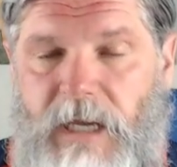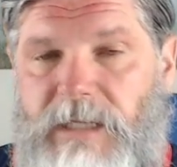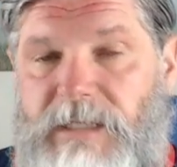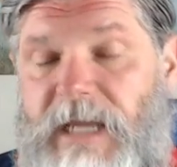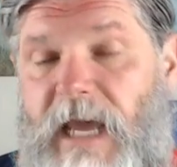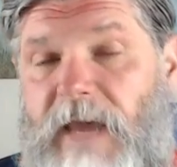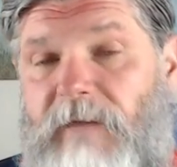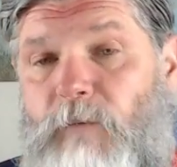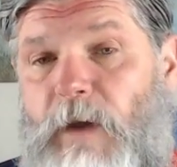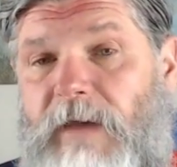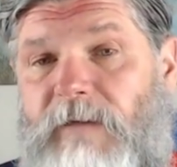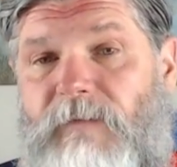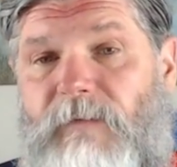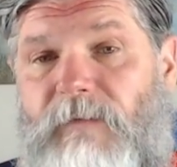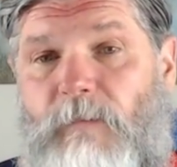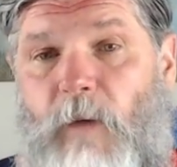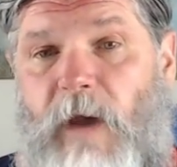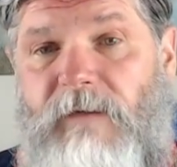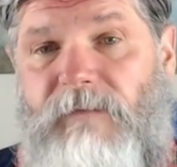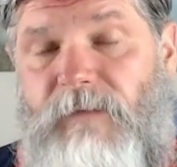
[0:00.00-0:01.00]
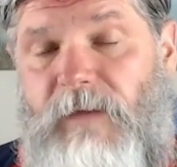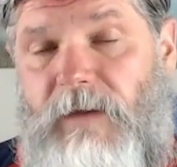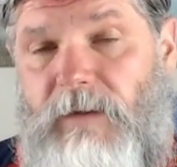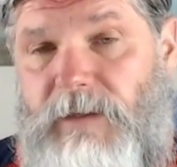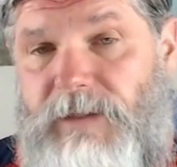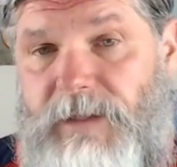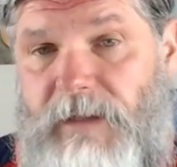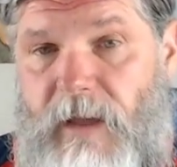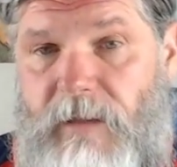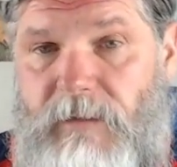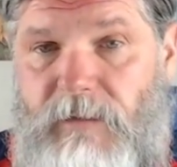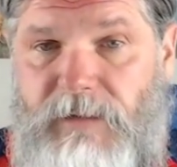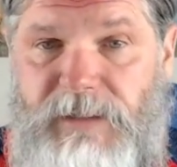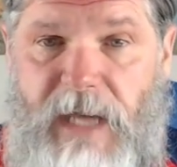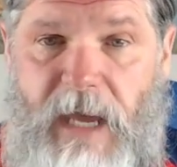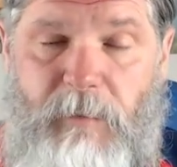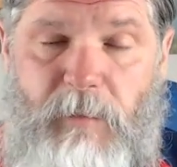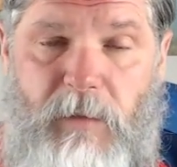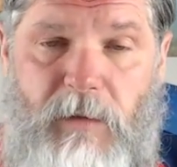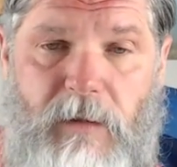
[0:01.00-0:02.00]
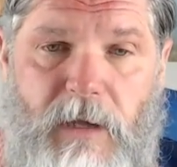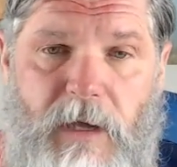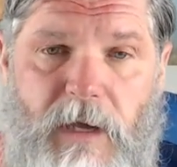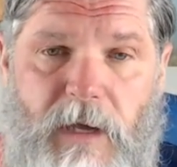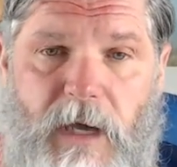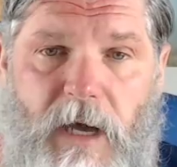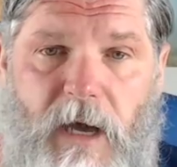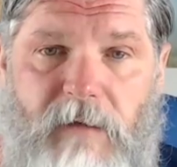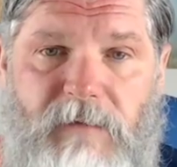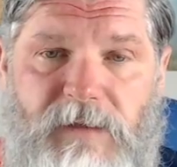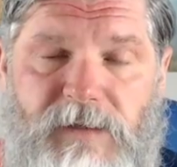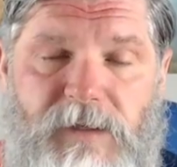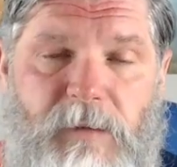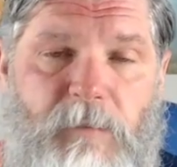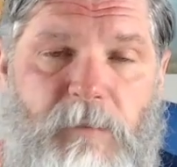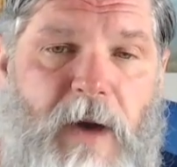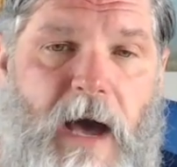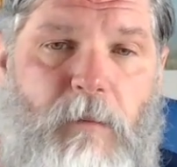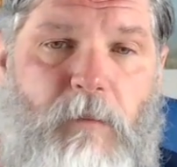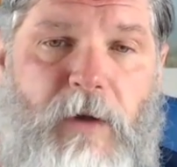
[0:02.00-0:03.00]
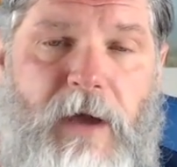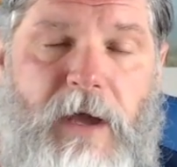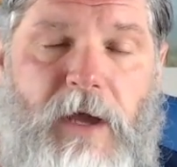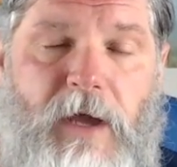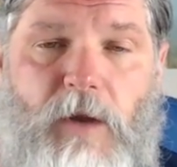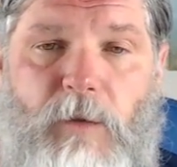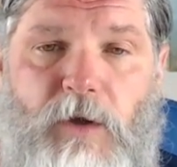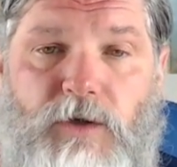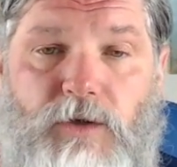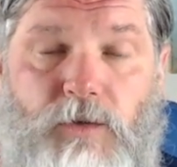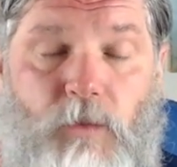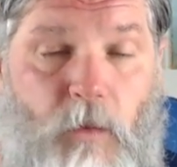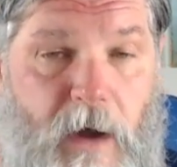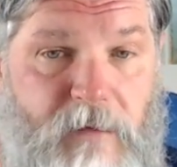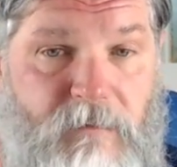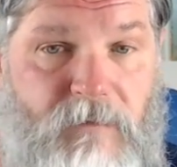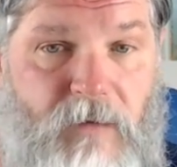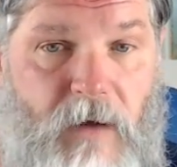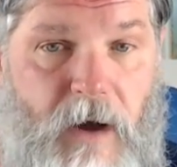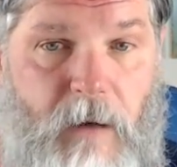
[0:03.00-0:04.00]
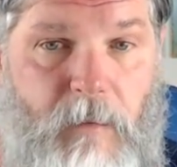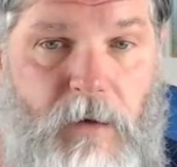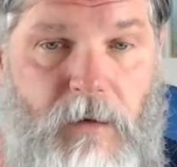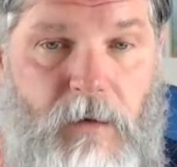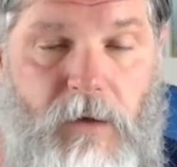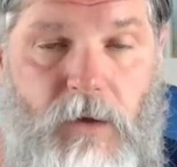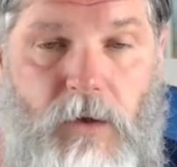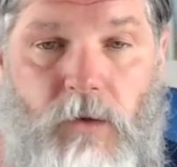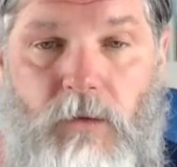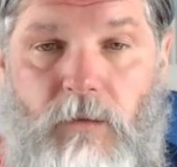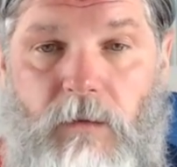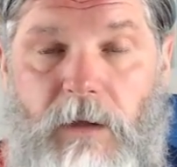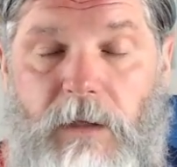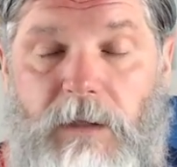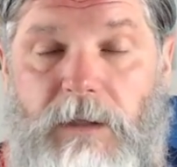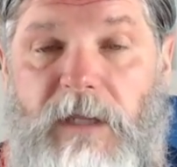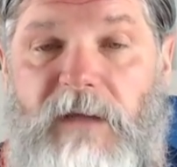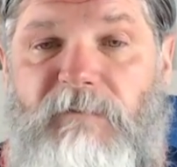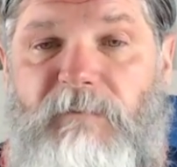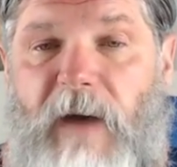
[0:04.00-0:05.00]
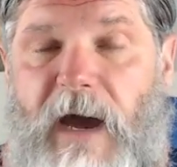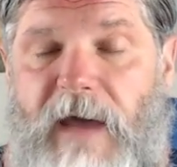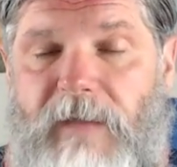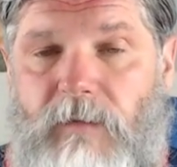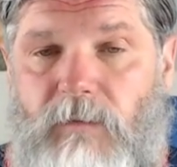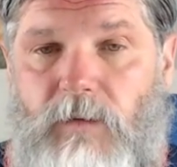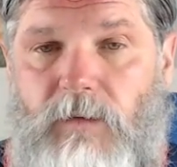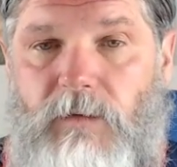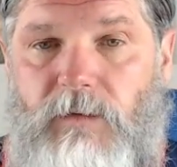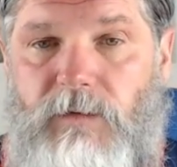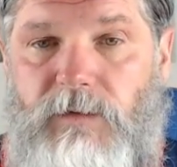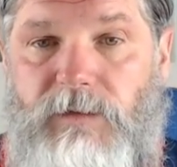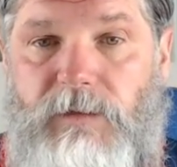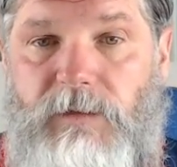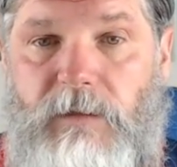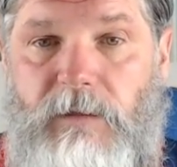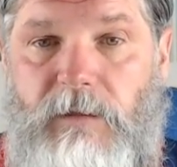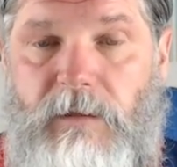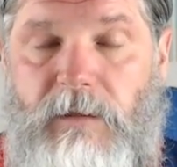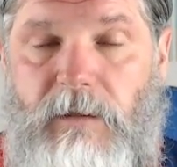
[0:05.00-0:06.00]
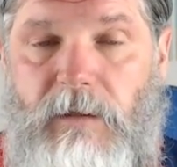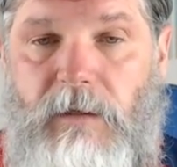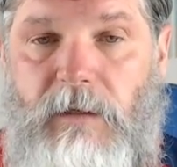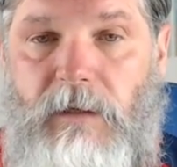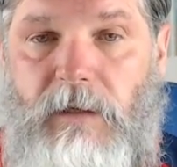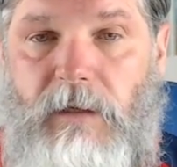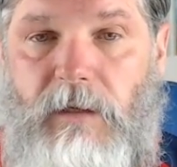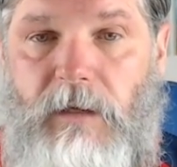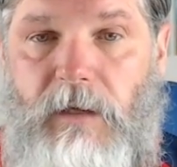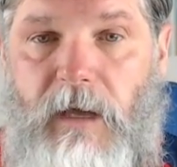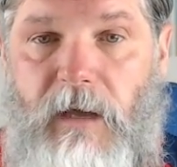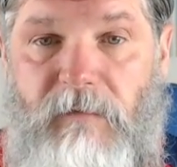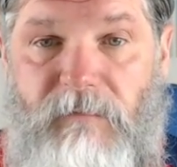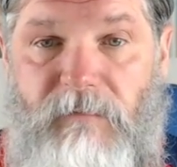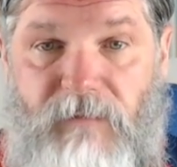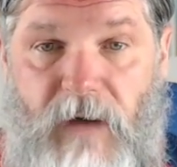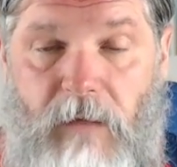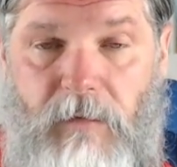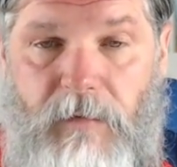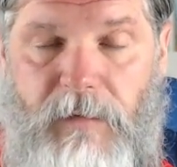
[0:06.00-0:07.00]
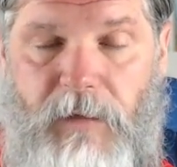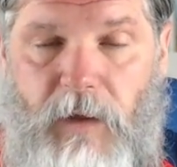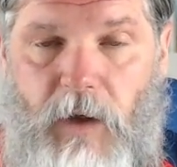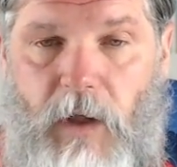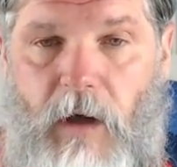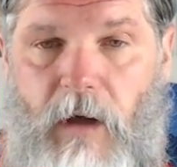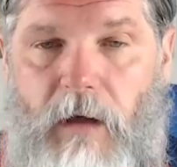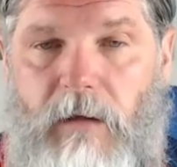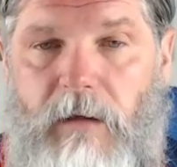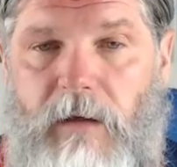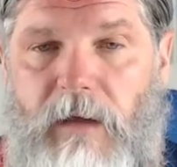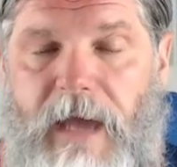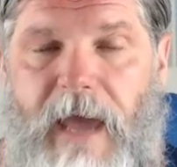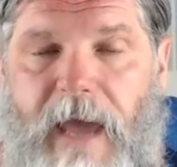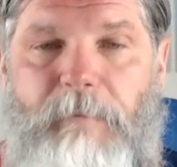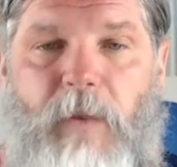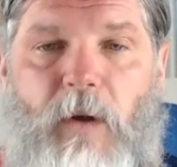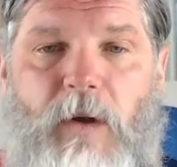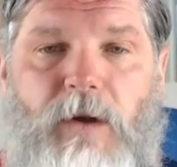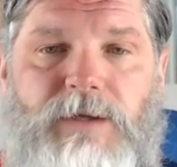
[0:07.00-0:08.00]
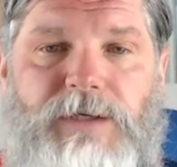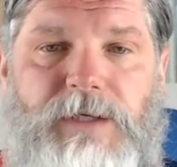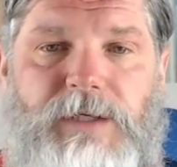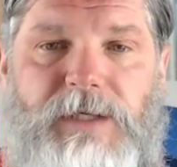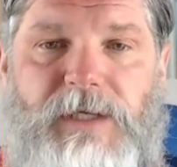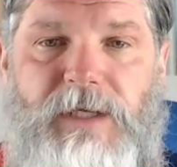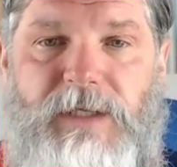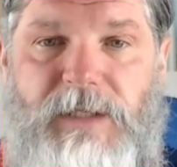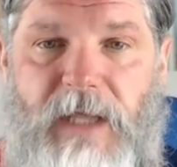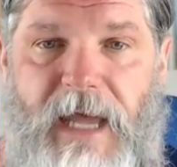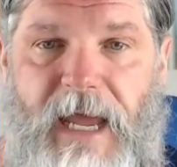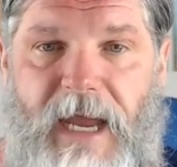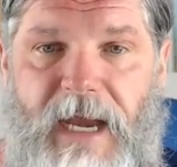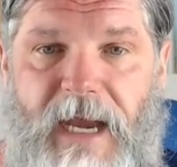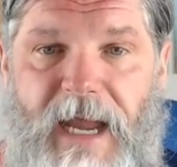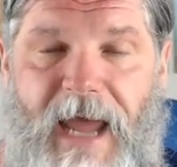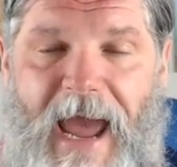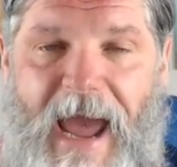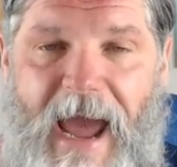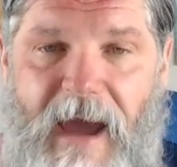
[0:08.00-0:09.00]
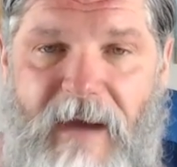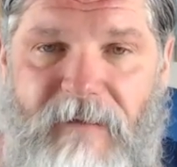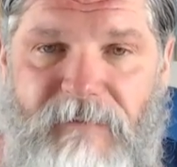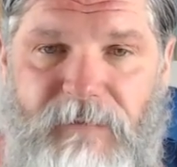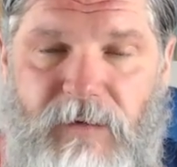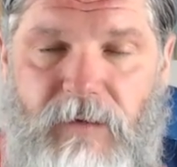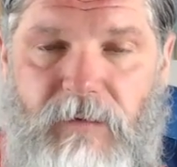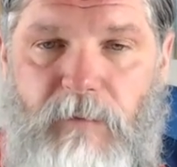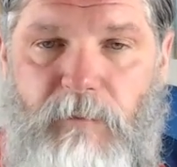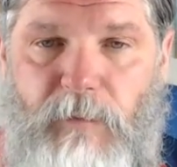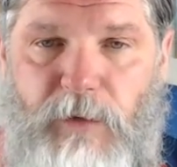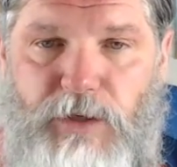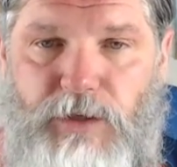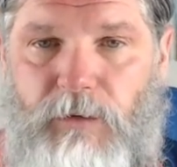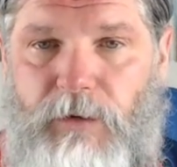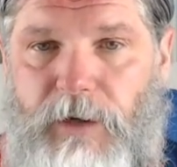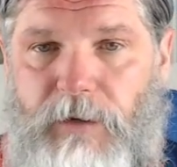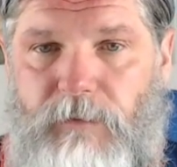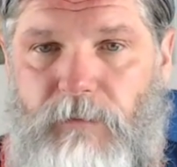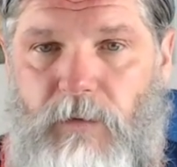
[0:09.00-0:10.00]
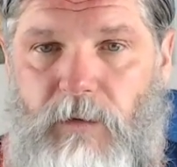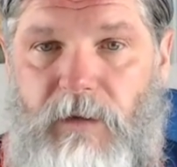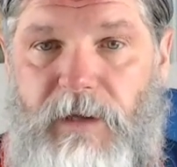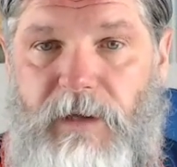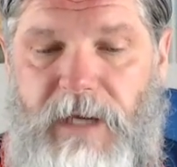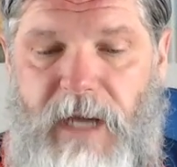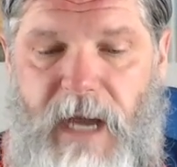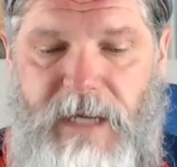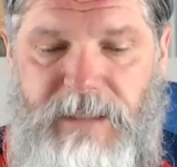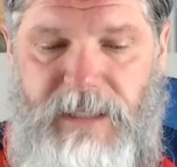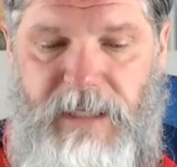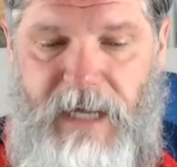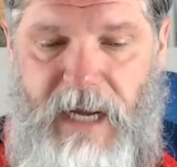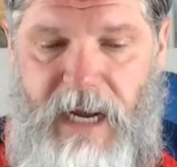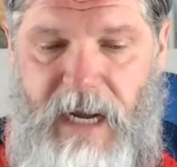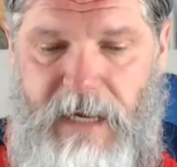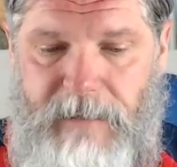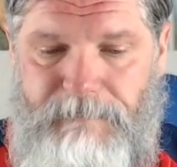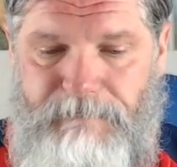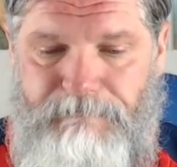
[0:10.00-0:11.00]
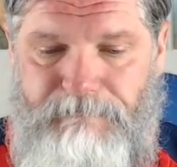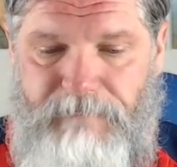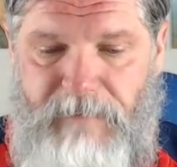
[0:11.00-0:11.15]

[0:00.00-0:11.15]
Dave Wakefield is another example of a Zimbabwean commercial white farmer who lived by the rules and followed the law and purchased his land after majority rule in 1980.